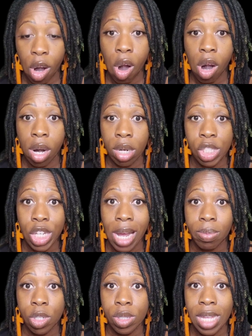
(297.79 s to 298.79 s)
are
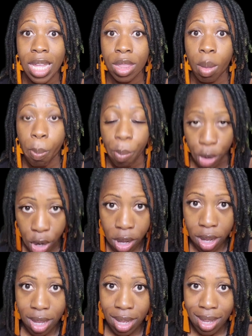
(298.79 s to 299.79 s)
chapters in the
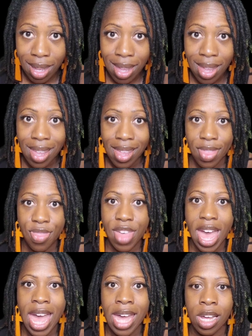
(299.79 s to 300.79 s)
book
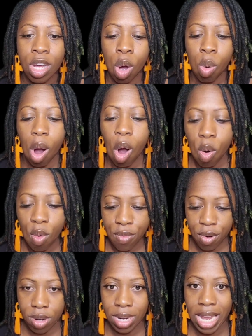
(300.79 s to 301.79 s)
that go
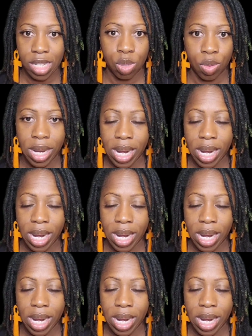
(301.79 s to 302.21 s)
over natural